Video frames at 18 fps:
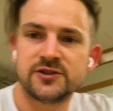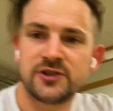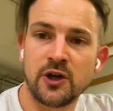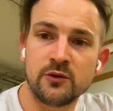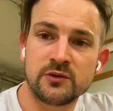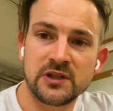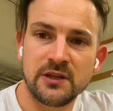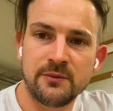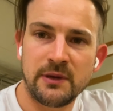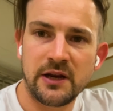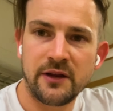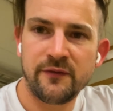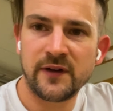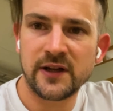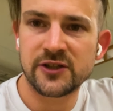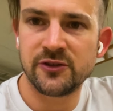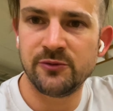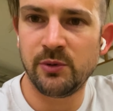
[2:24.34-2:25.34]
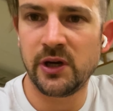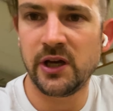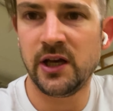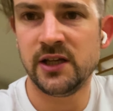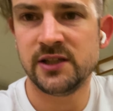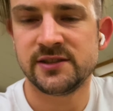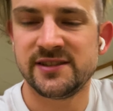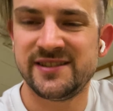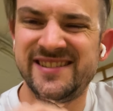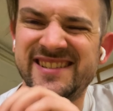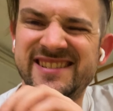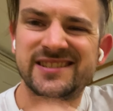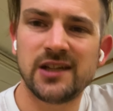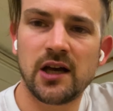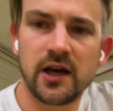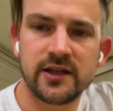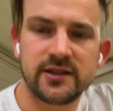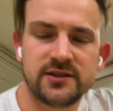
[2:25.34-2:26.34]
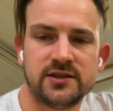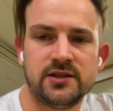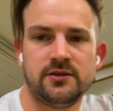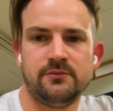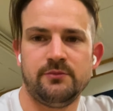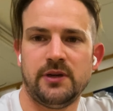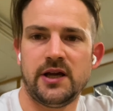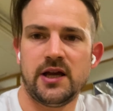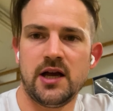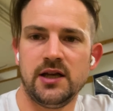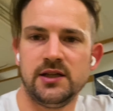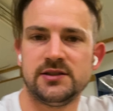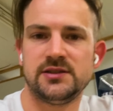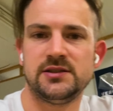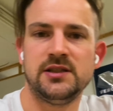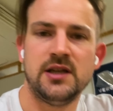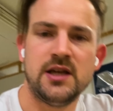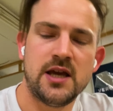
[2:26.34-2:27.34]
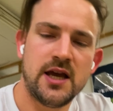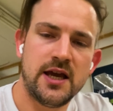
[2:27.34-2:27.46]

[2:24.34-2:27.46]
Totally manufactured by us, designed by us.